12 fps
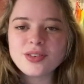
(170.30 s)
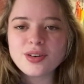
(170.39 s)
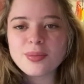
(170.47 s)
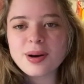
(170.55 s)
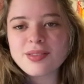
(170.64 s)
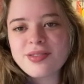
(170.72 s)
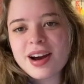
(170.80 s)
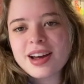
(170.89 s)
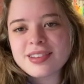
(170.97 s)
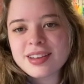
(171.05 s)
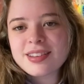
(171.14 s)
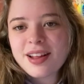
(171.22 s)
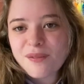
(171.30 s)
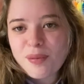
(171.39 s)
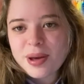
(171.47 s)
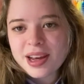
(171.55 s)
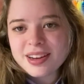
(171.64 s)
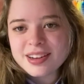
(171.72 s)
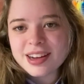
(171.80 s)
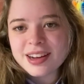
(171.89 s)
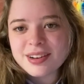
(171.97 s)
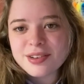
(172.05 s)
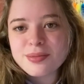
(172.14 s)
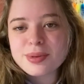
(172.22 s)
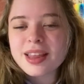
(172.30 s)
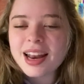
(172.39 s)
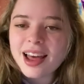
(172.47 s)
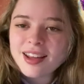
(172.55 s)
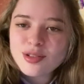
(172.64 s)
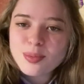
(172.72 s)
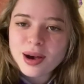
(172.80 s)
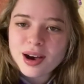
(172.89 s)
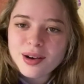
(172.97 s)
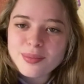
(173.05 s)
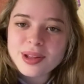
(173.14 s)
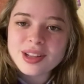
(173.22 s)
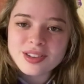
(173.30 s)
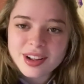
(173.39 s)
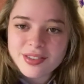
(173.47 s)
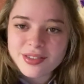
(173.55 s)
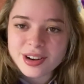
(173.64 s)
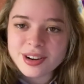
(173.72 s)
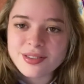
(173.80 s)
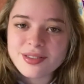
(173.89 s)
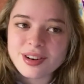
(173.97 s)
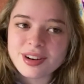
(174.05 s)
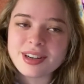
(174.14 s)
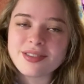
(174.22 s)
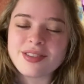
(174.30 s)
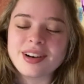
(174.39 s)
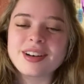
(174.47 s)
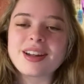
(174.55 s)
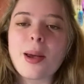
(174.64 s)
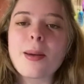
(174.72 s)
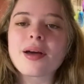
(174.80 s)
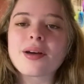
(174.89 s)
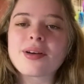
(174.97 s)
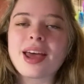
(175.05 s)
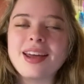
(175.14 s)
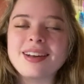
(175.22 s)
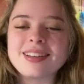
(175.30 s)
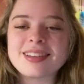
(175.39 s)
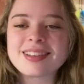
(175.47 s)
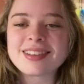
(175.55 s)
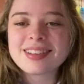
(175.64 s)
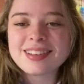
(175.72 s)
4-bar phrase is then repeated, with the last bar being different for a different cadence.